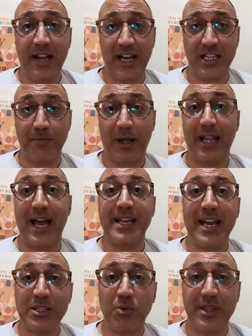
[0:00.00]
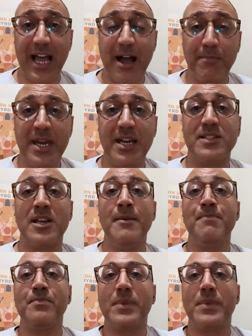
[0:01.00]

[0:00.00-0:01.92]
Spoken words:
in Hezbollah. And that's what that means.